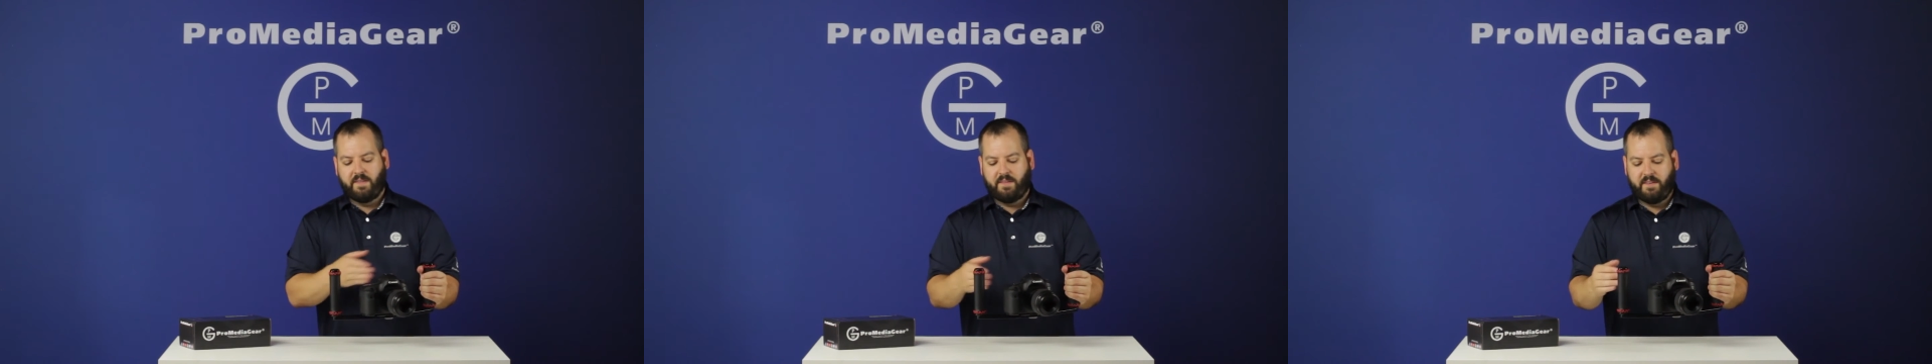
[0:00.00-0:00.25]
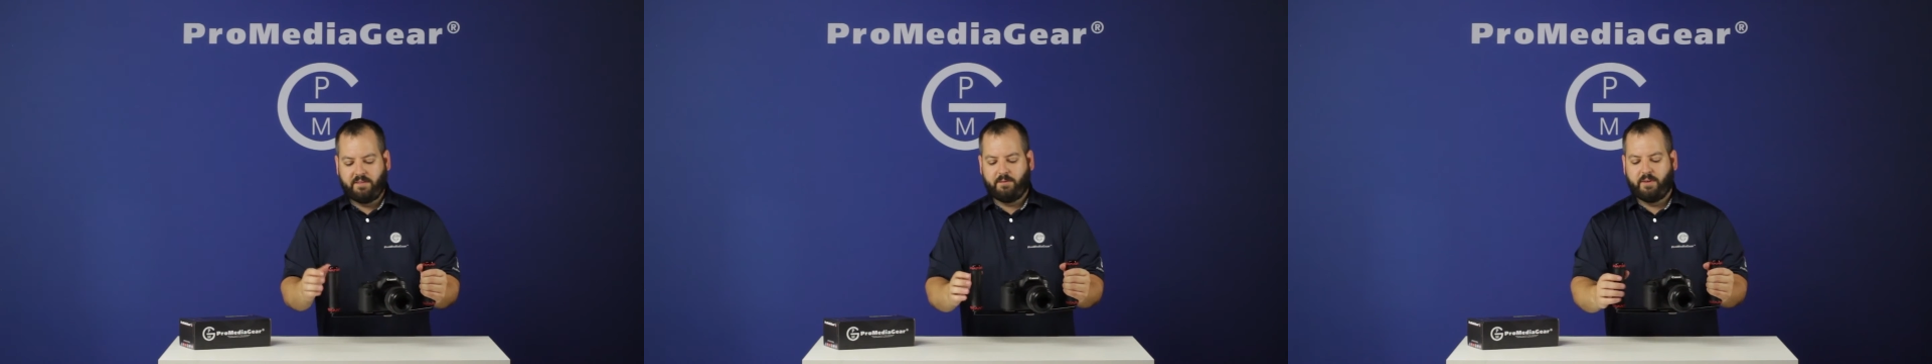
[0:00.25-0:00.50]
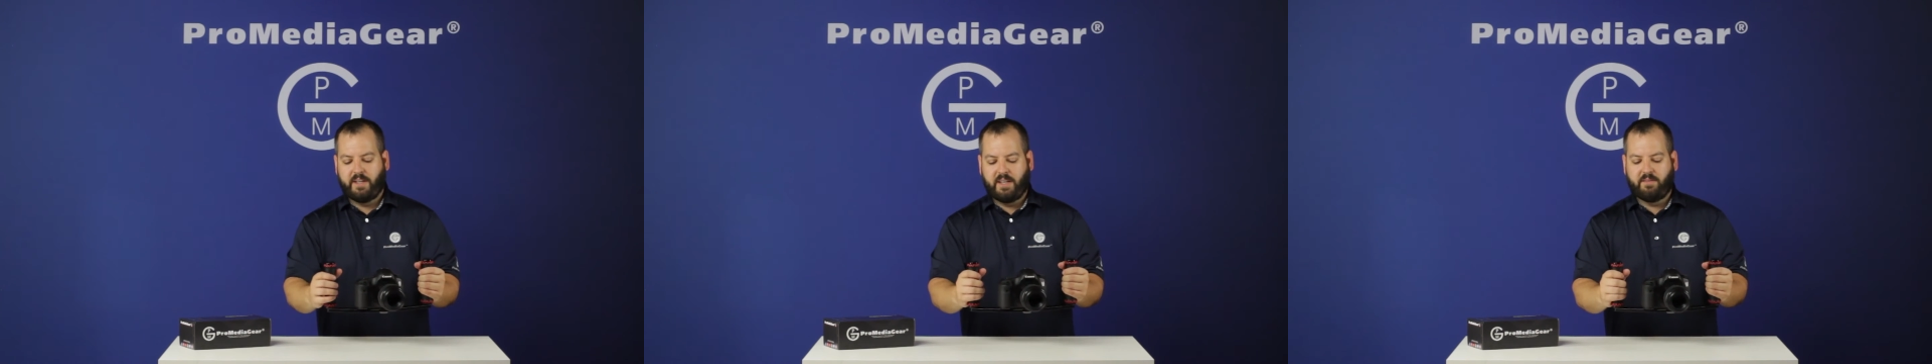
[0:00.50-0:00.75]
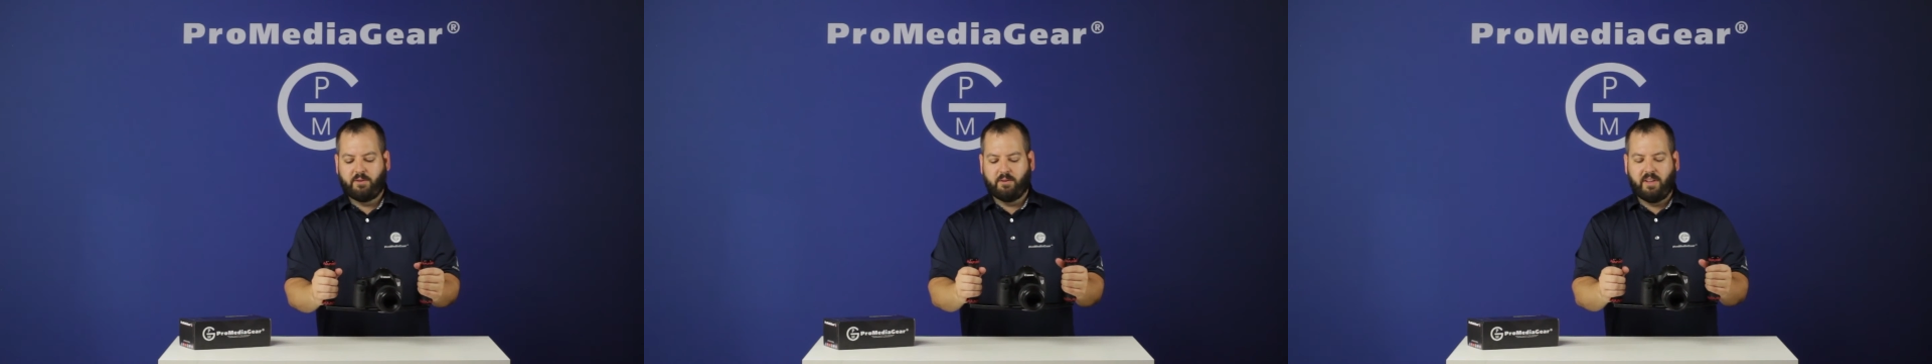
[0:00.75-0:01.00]
this rig
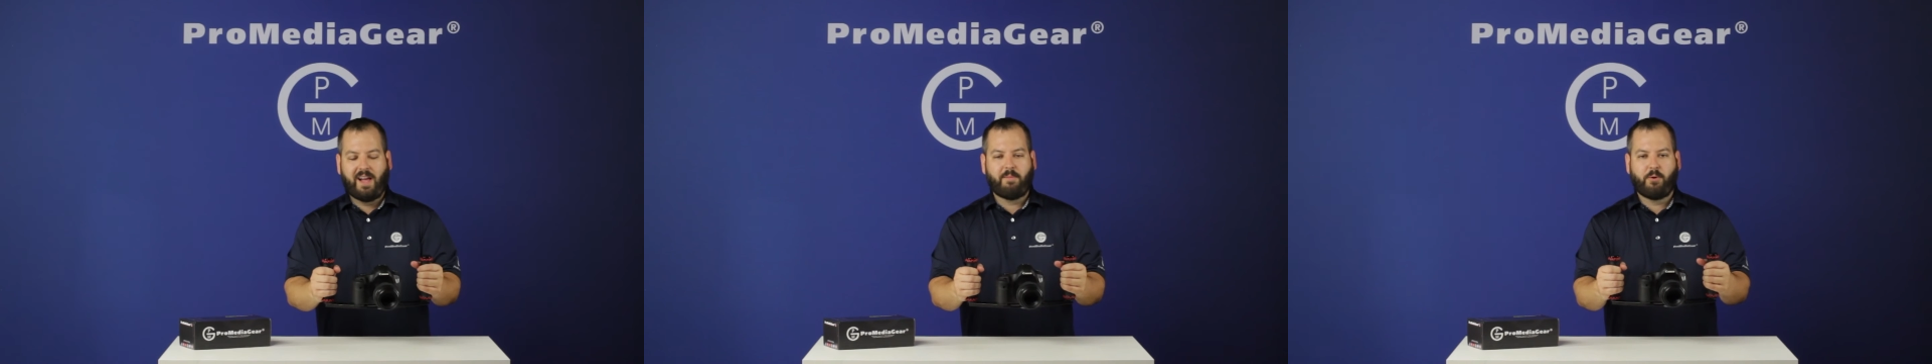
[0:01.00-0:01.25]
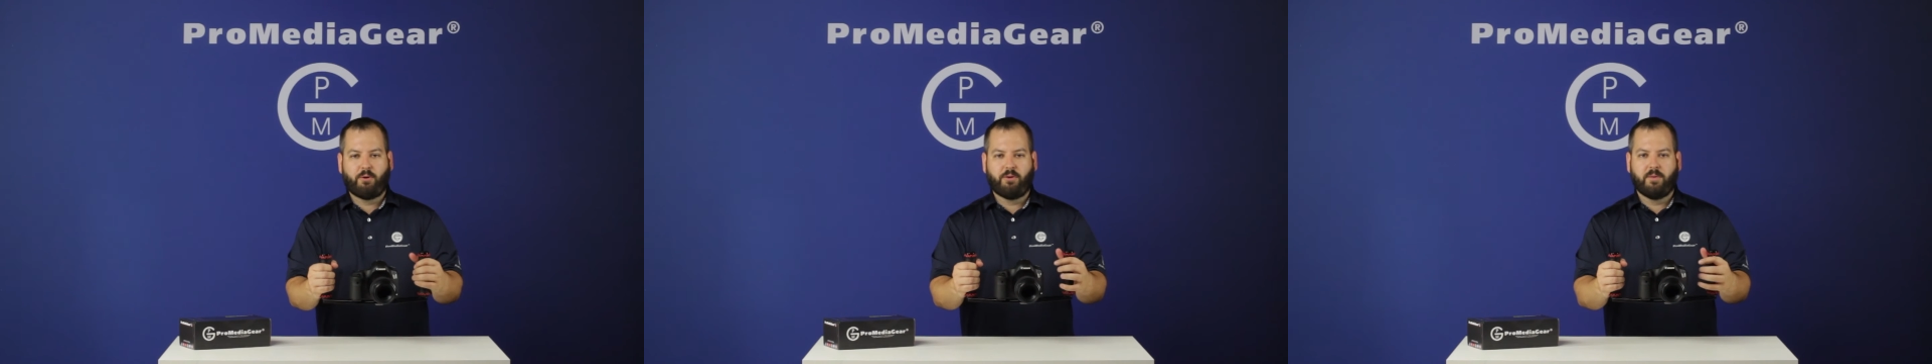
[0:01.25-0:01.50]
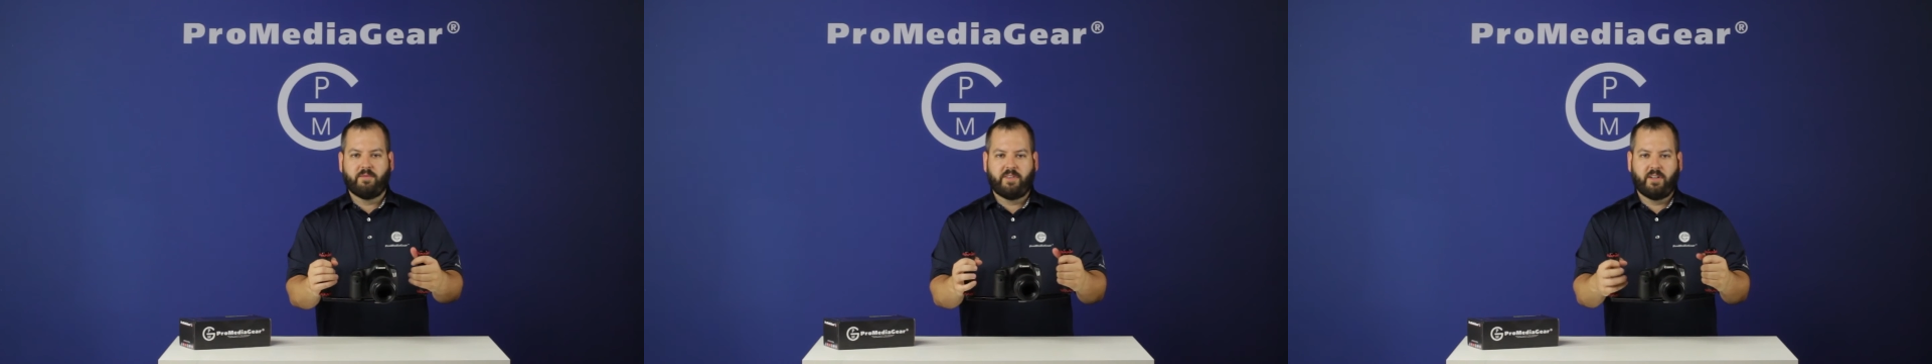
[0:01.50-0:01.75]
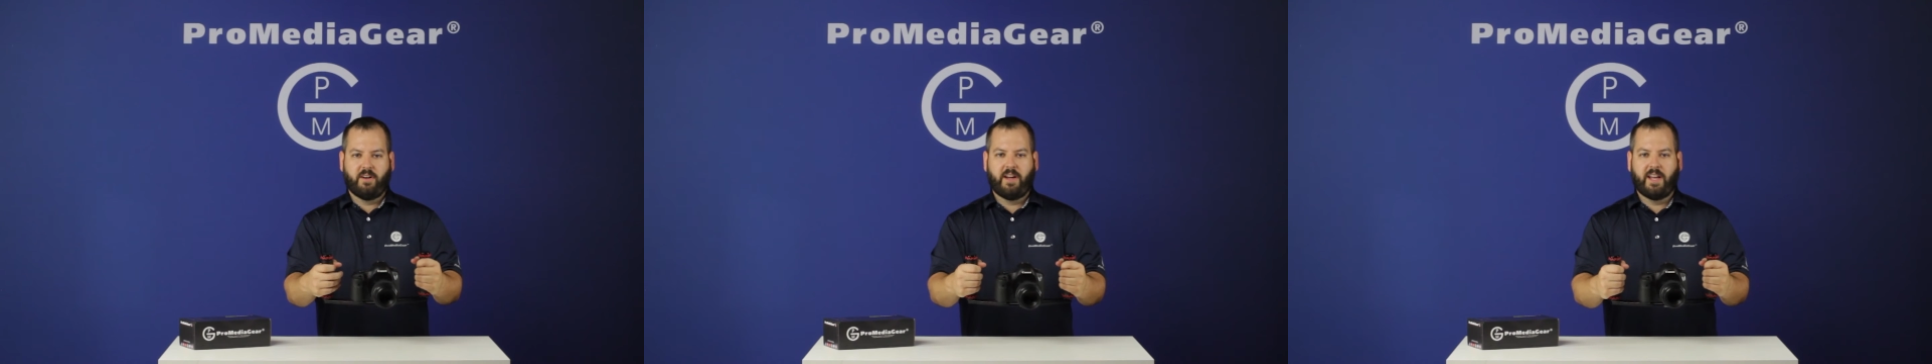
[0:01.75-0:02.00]
gives you a lot more room for
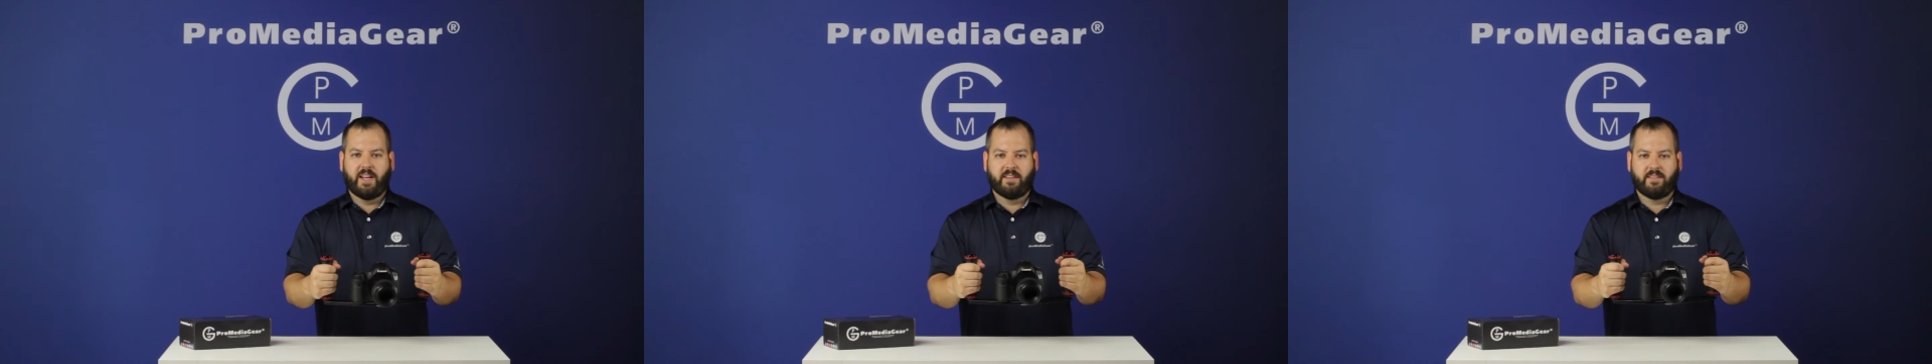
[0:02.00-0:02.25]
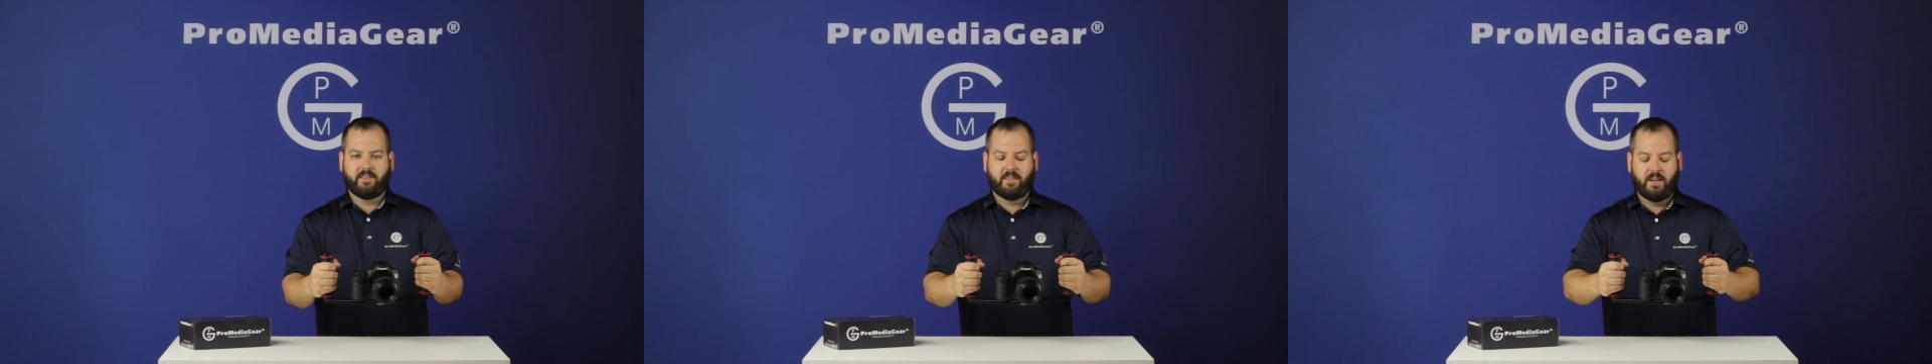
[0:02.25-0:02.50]
your hands.